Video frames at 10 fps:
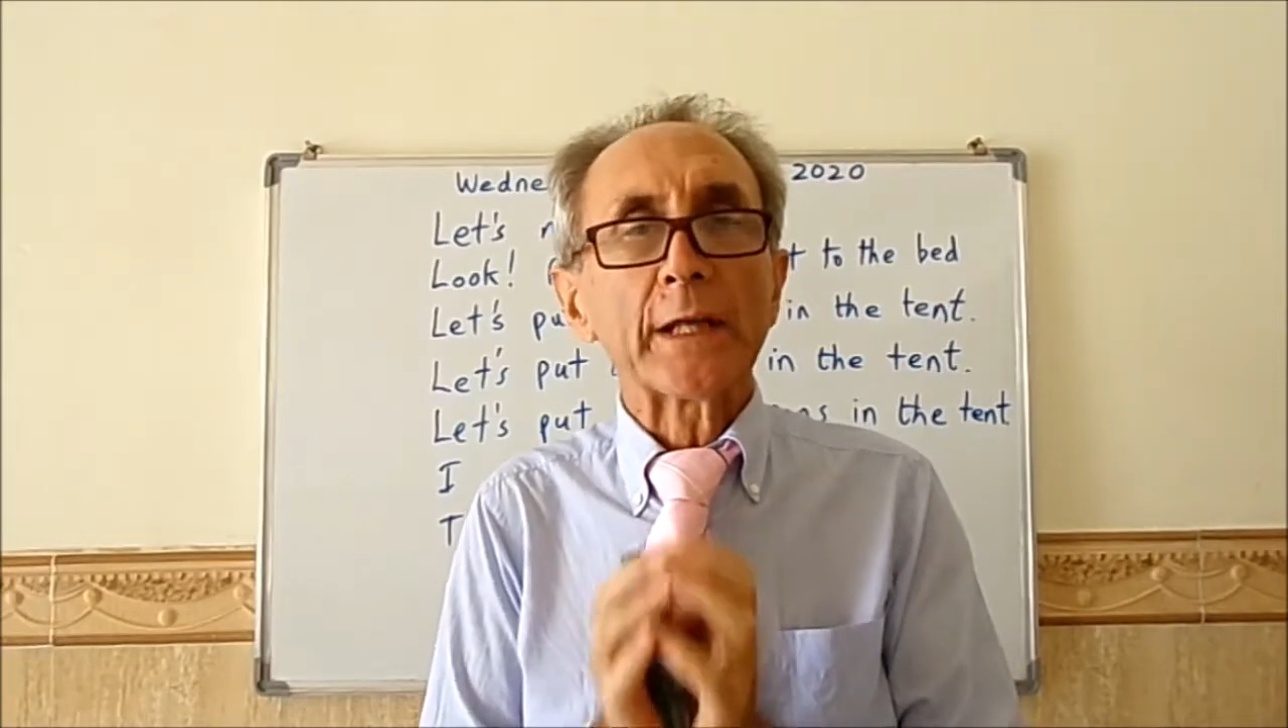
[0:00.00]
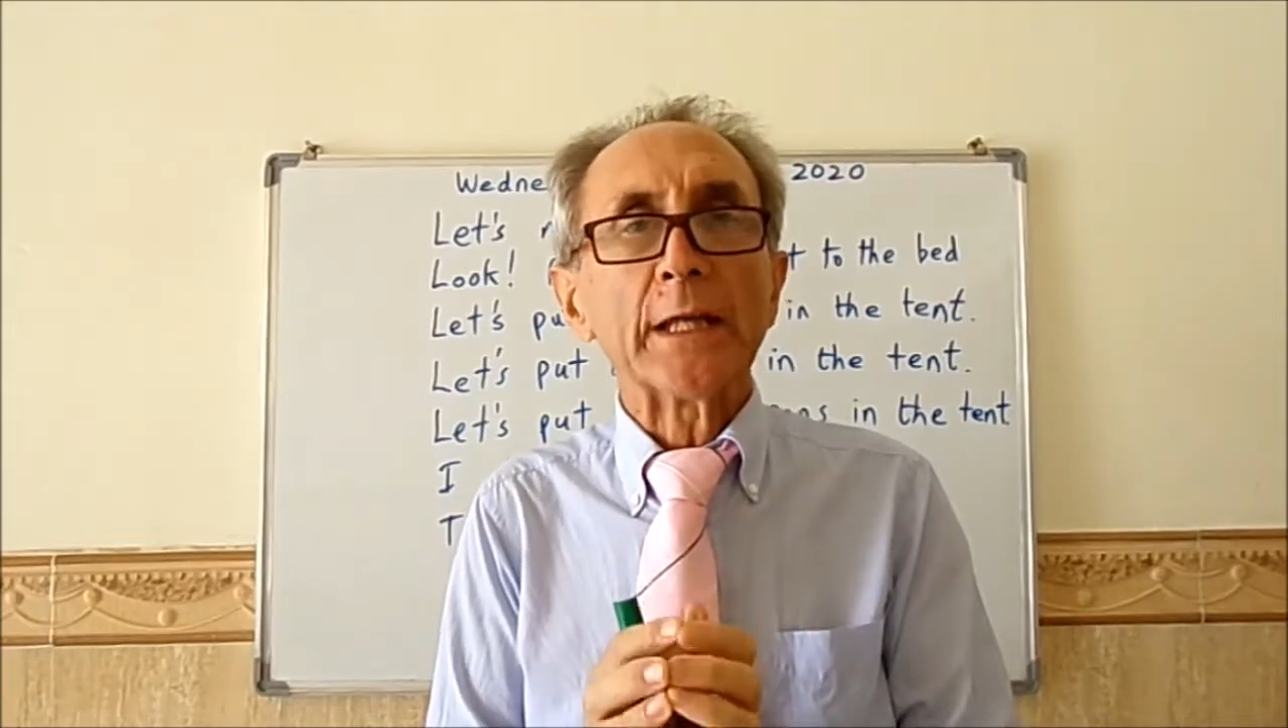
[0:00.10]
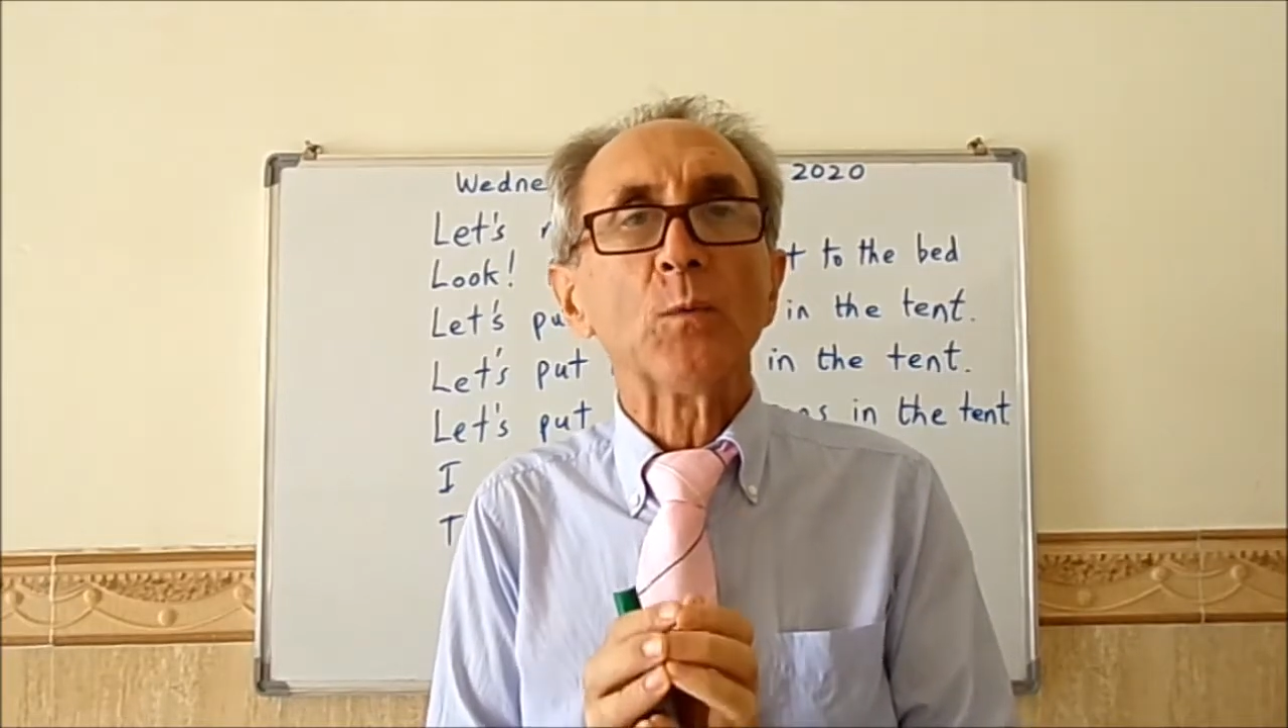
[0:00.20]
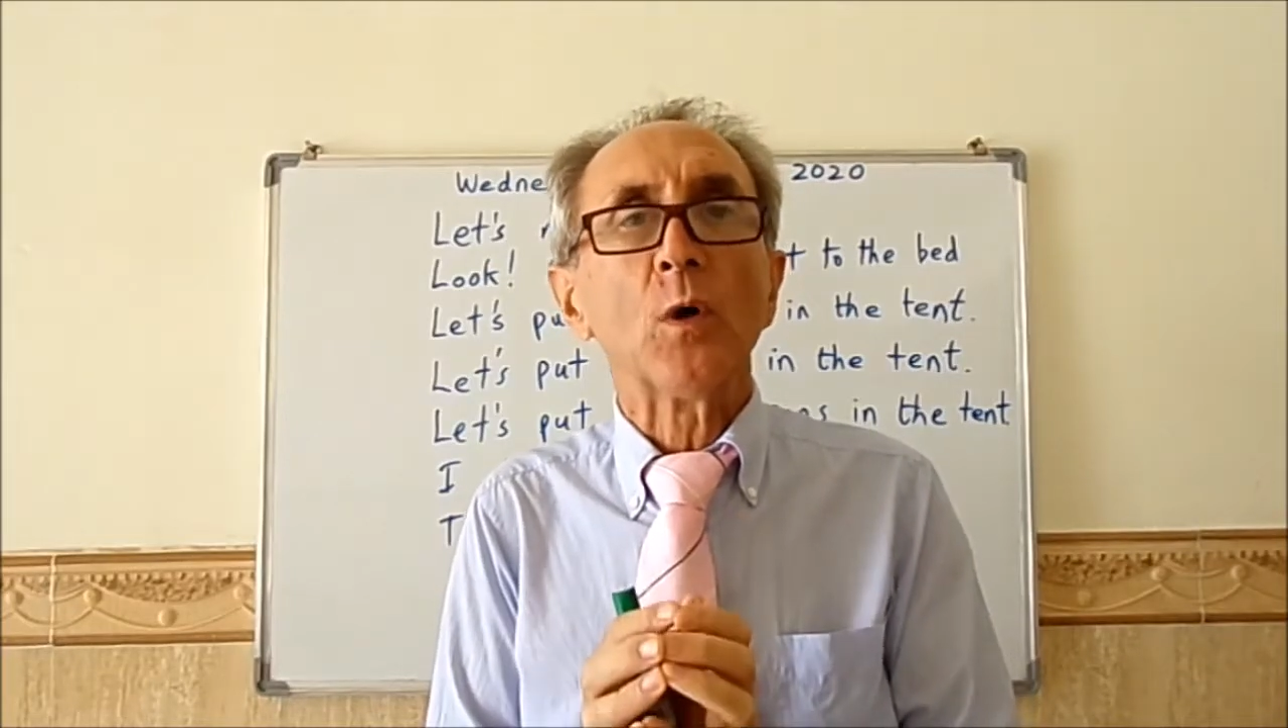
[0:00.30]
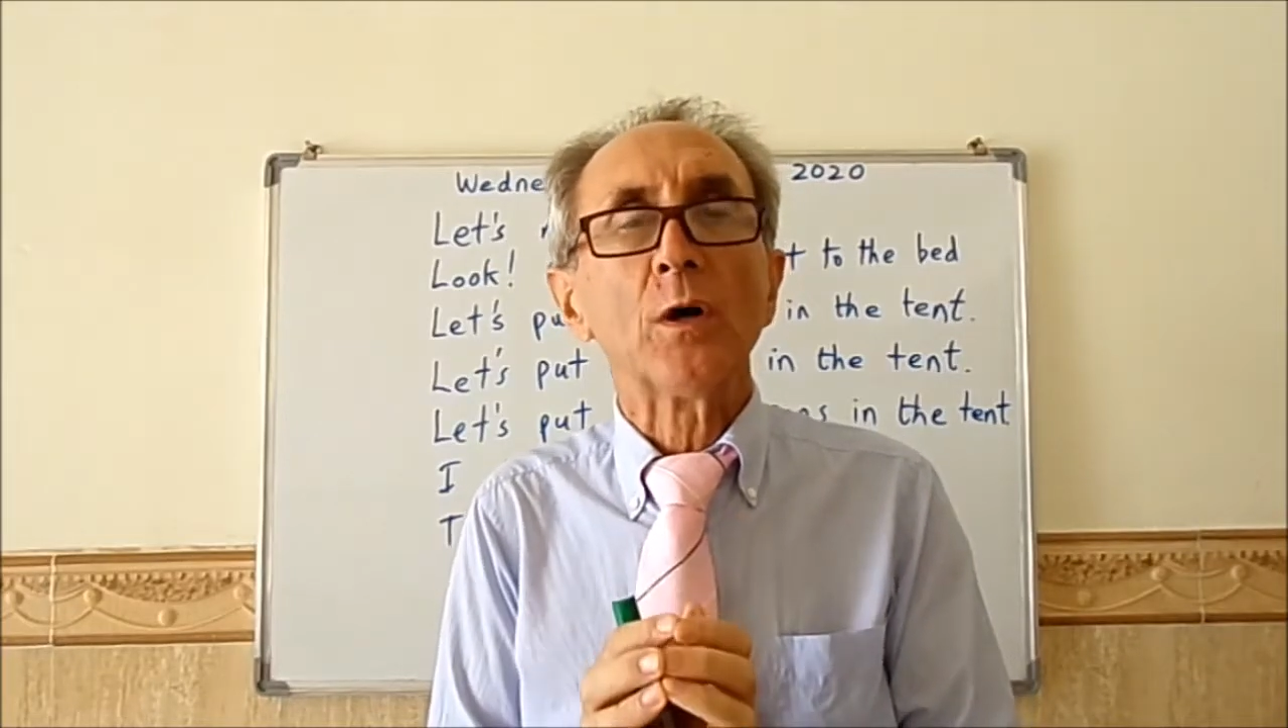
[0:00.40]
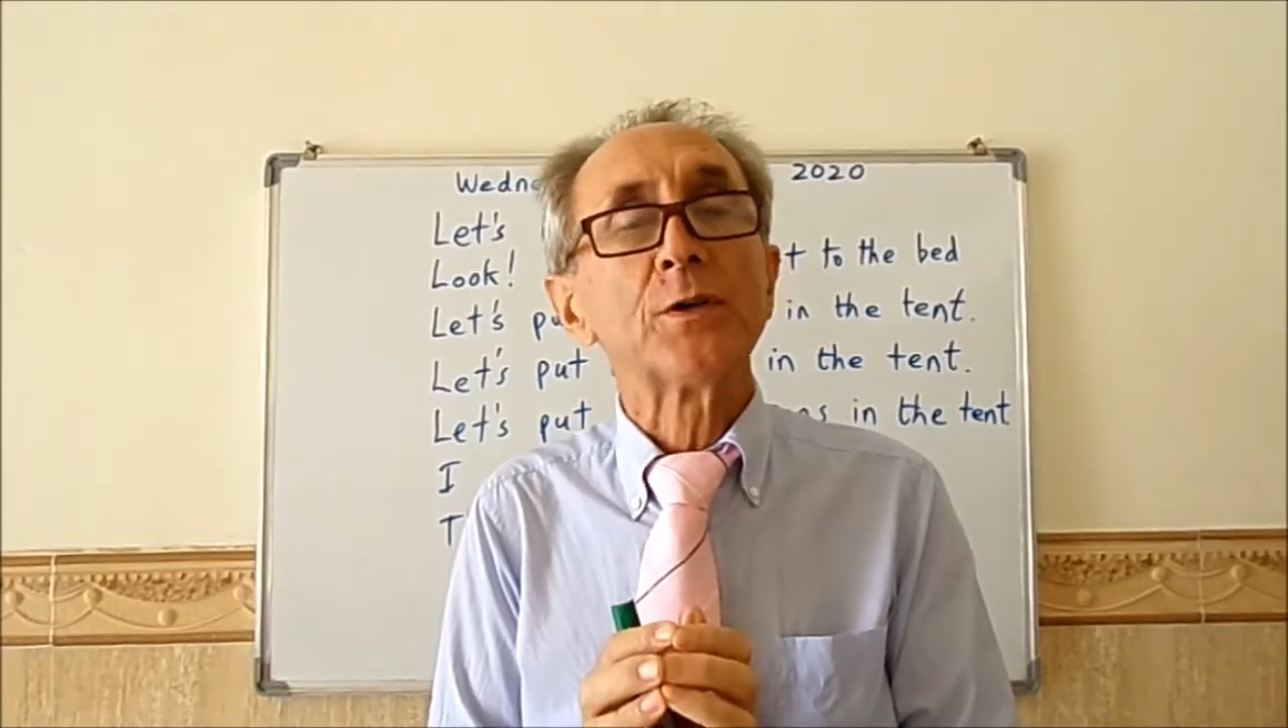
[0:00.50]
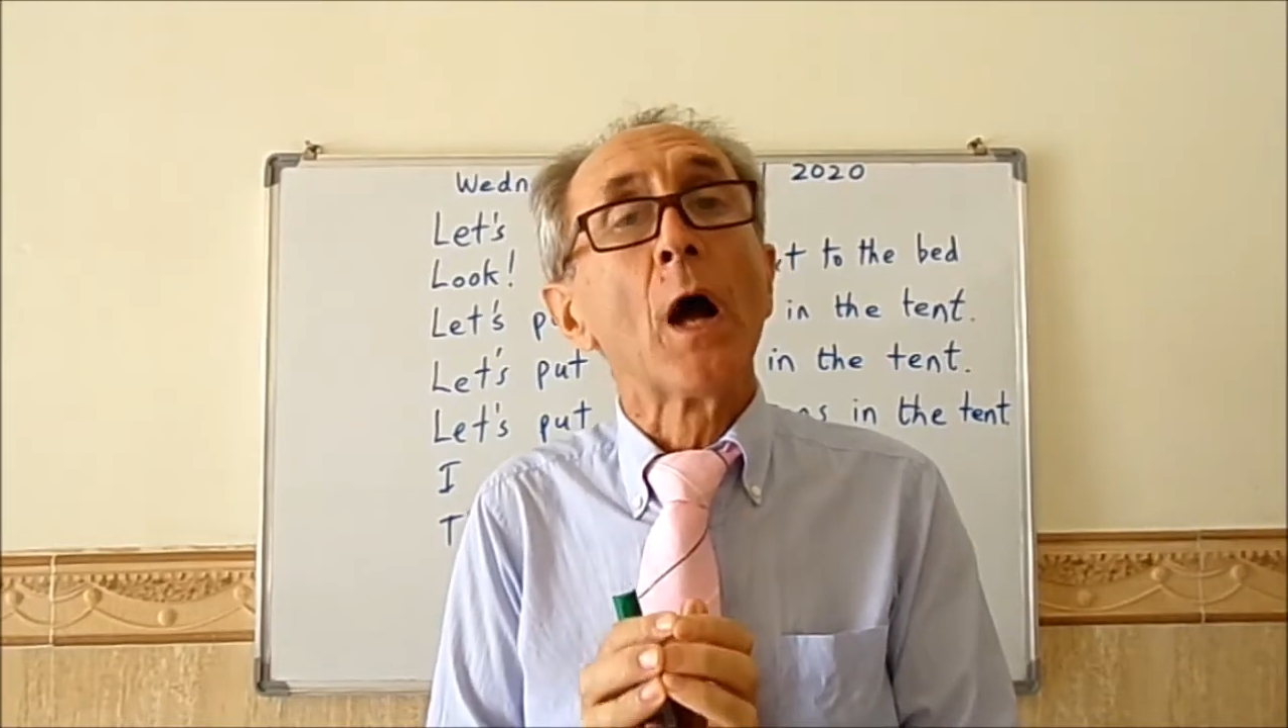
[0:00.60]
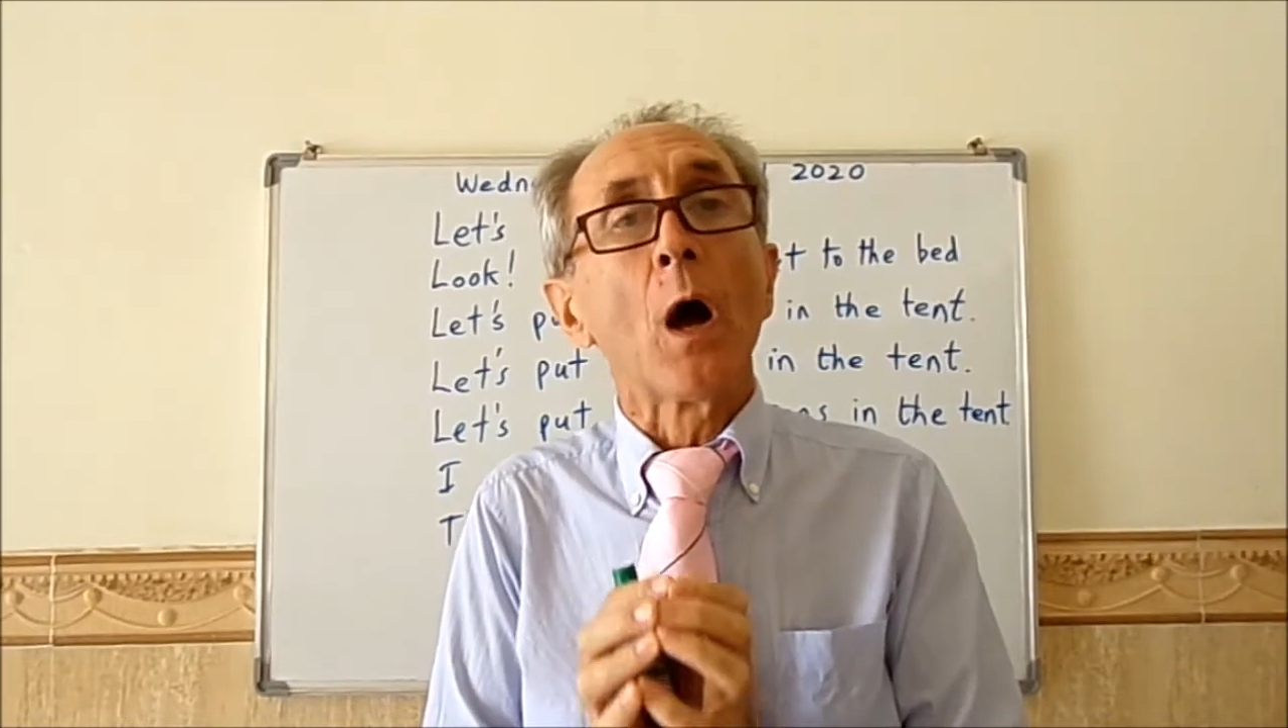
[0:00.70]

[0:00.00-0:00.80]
E word